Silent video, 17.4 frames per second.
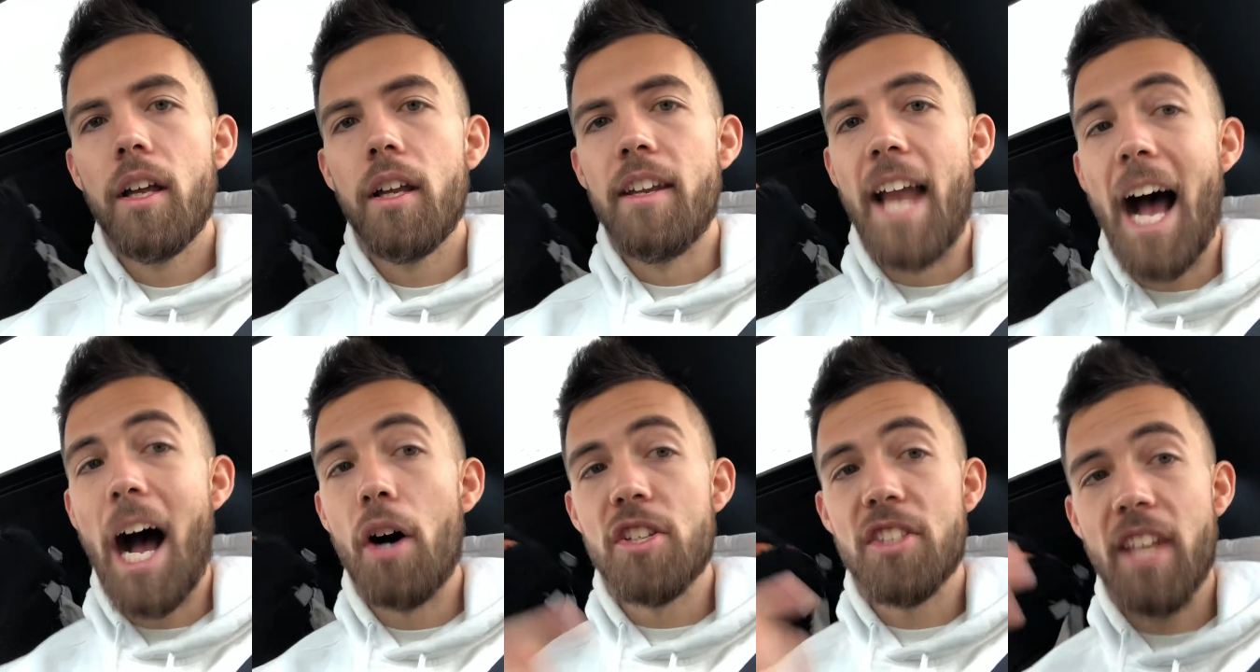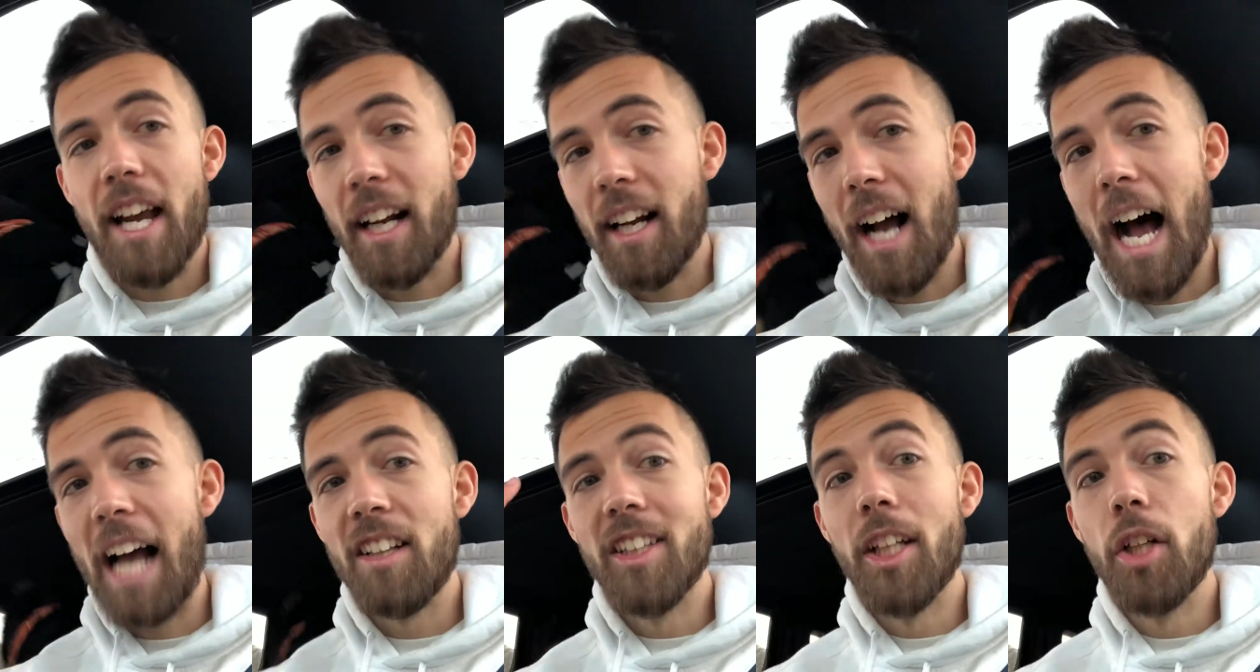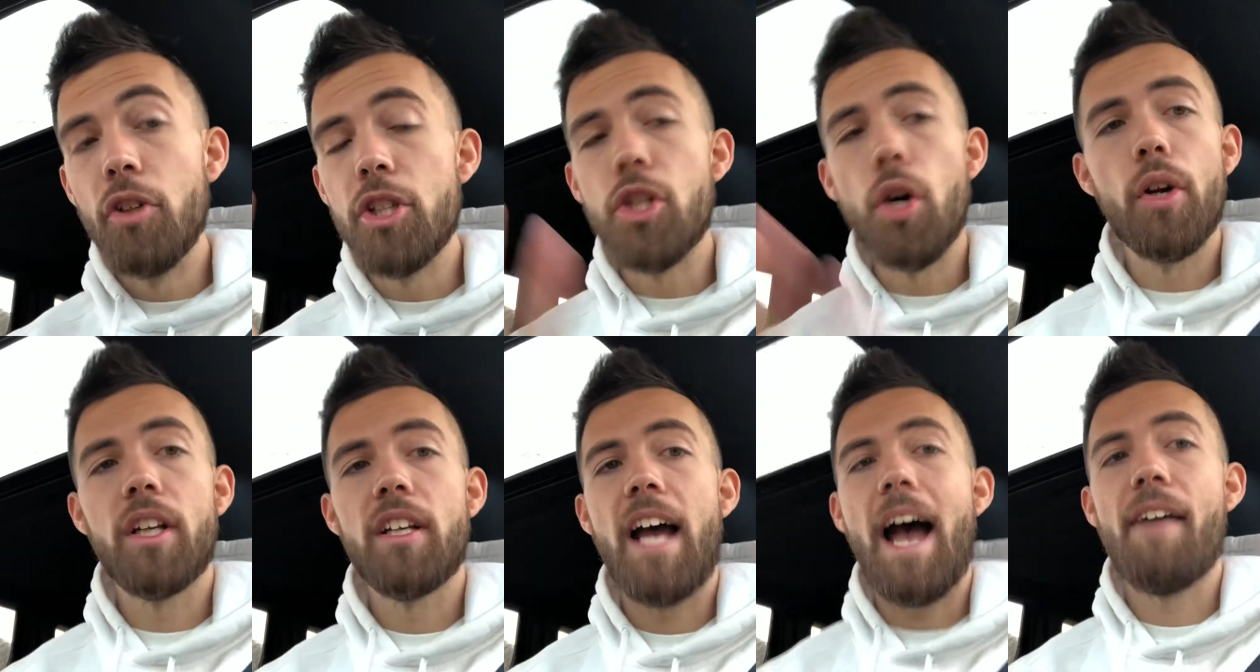now it's like I literally
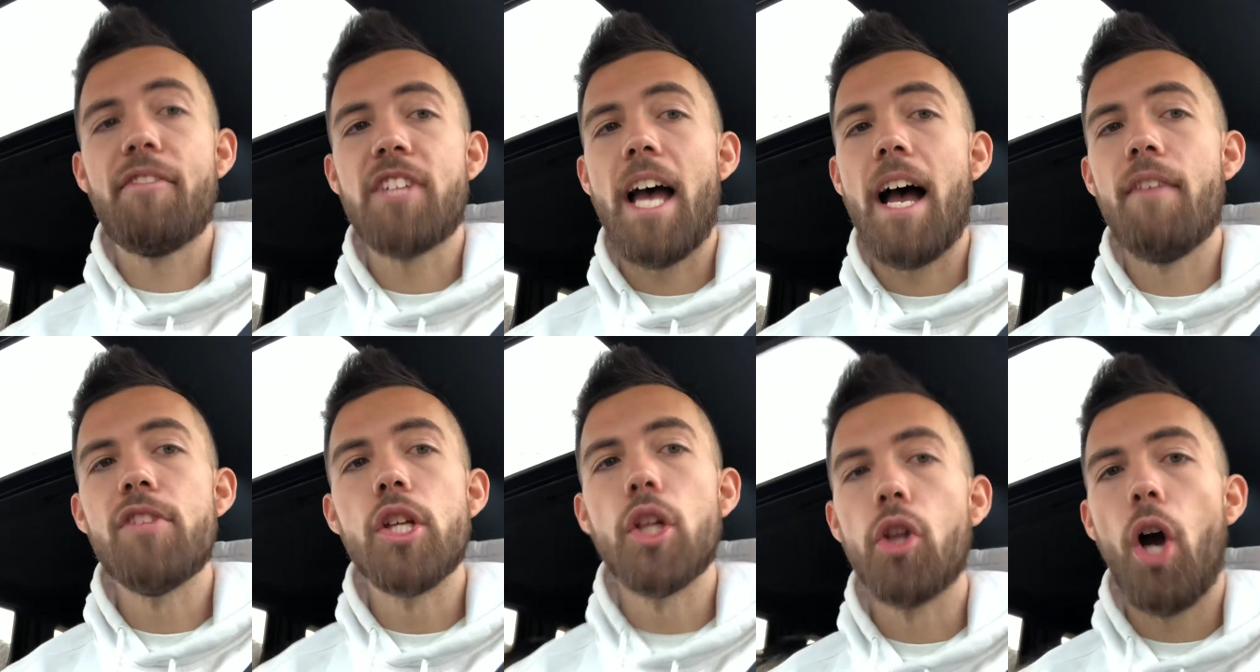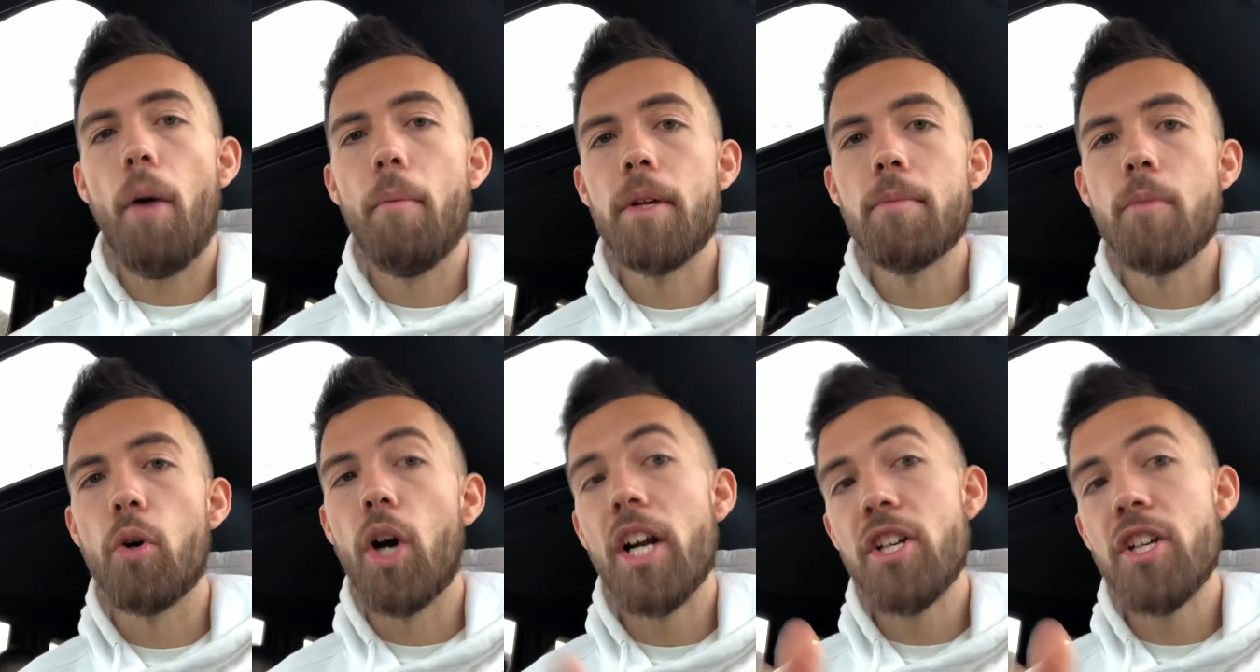don't even have to have the alarm anymore.